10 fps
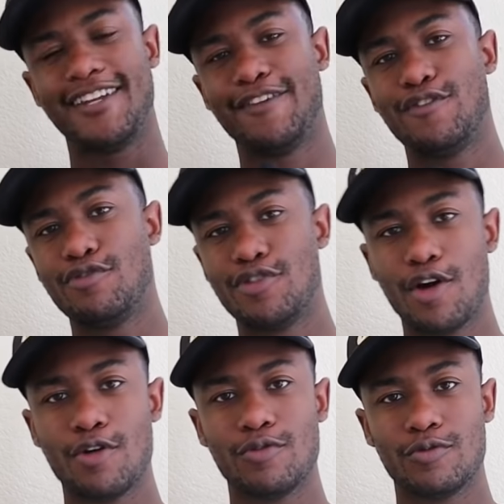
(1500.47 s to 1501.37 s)
And if you
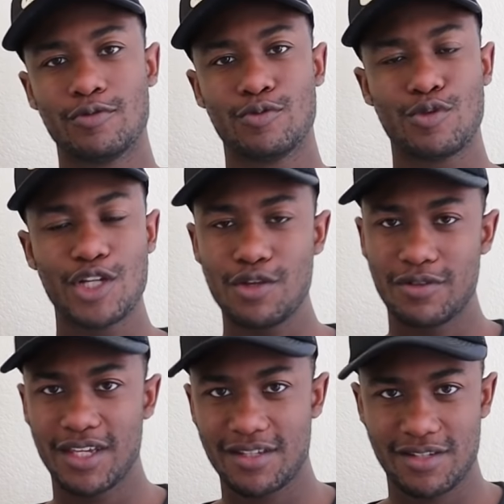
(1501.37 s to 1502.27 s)
don't, what do you
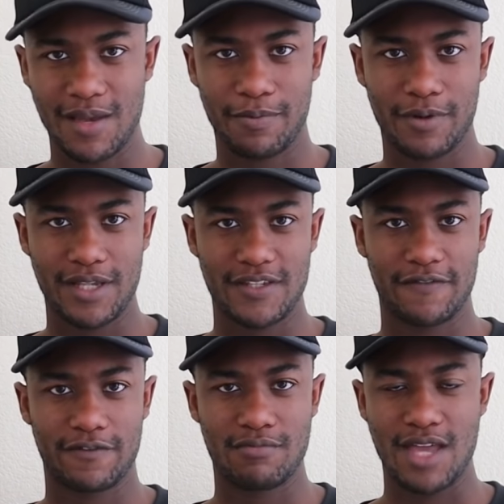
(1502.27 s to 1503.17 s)
think separates it
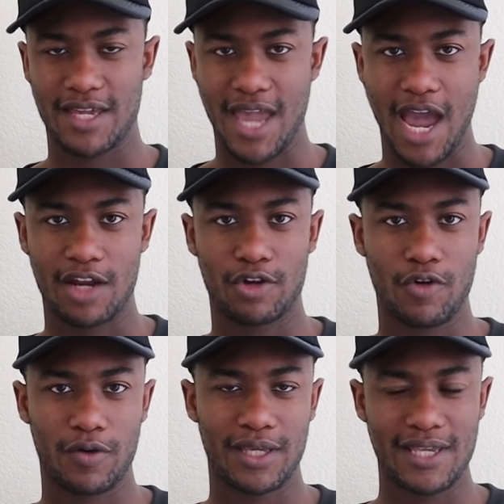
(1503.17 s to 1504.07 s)
from that
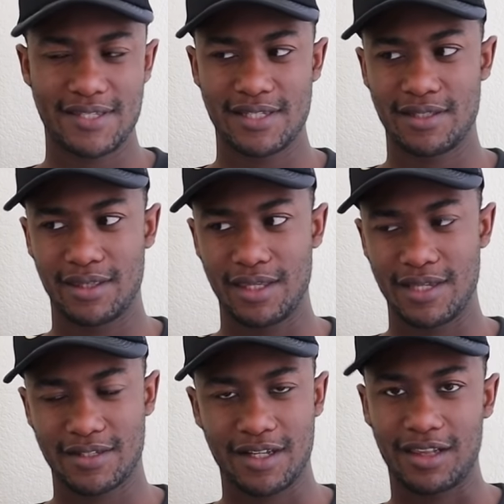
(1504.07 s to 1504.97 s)
category? Is it
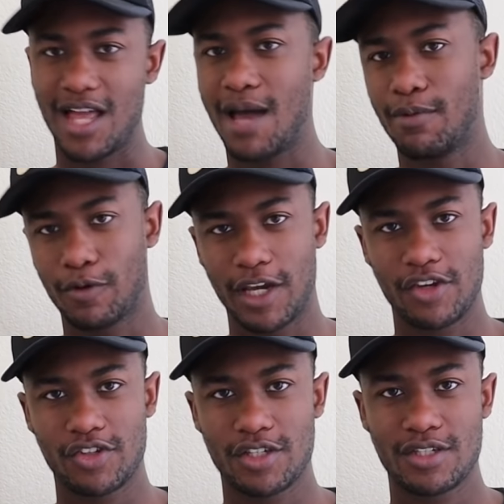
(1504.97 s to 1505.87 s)
its
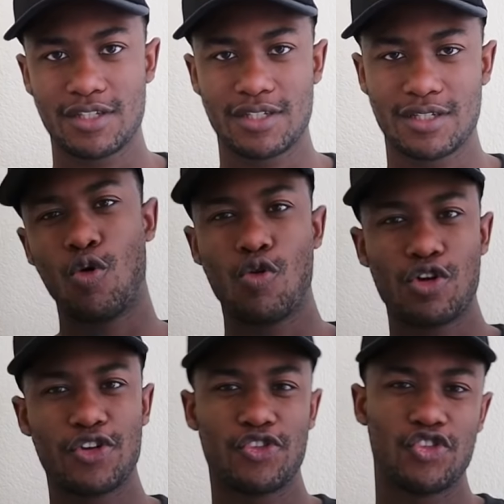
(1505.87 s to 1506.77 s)
collaborations,
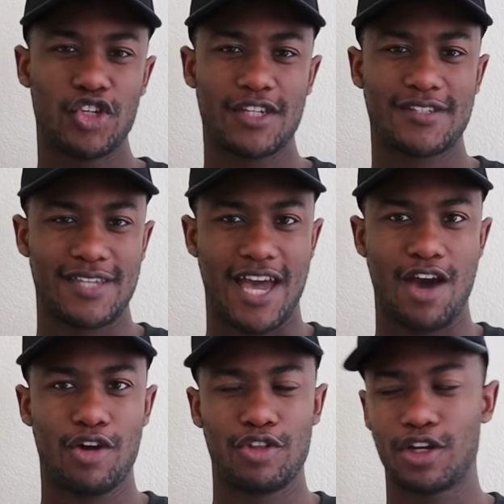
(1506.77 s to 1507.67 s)
or just
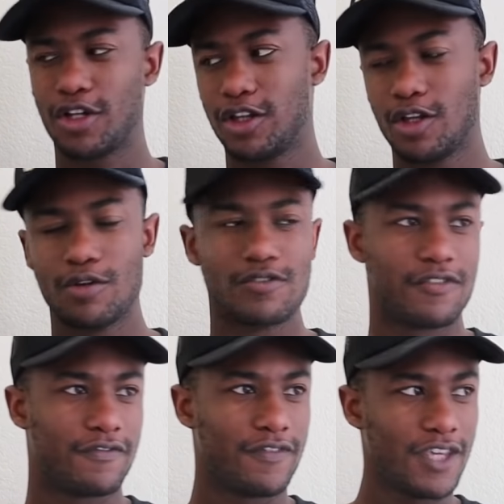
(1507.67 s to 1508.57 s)
how the
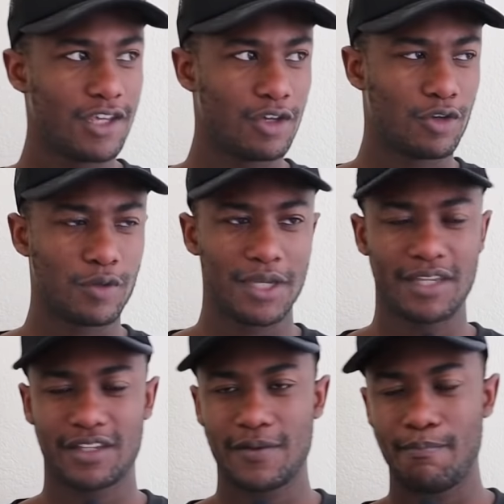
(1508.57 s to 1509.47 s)
clothes feel
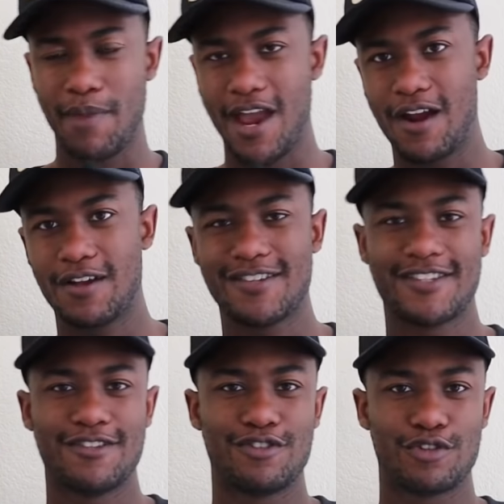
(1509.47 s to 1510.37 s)
in
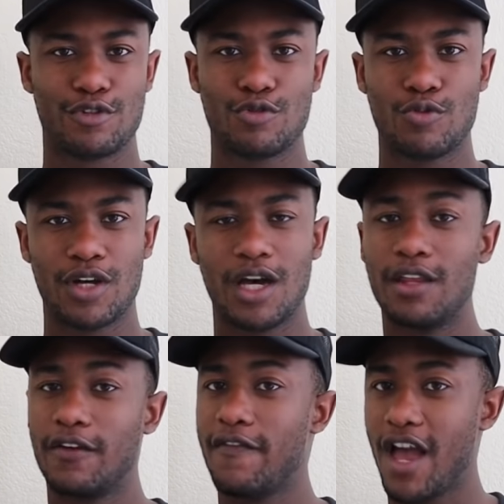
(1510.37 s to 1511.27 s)
comparison to what
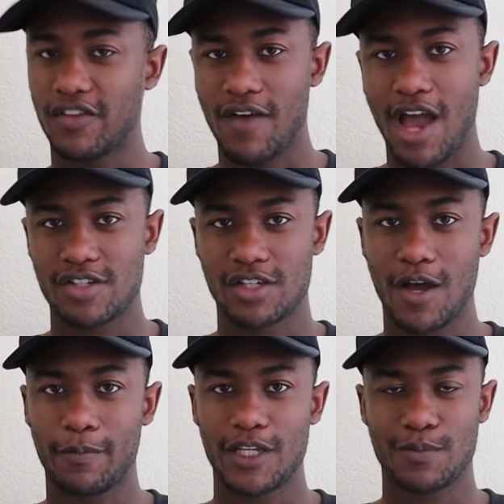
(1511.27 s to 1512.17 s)
other fast fashion
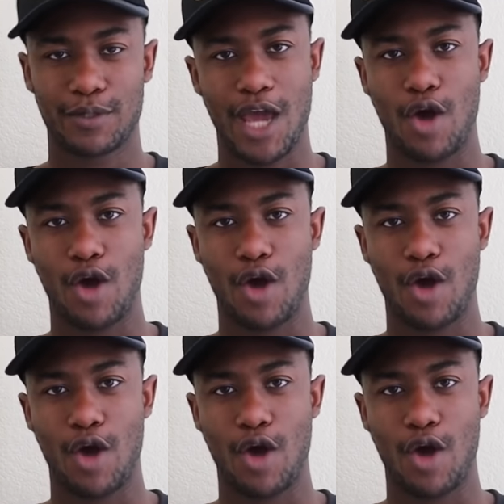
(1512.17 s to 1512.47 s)
companies put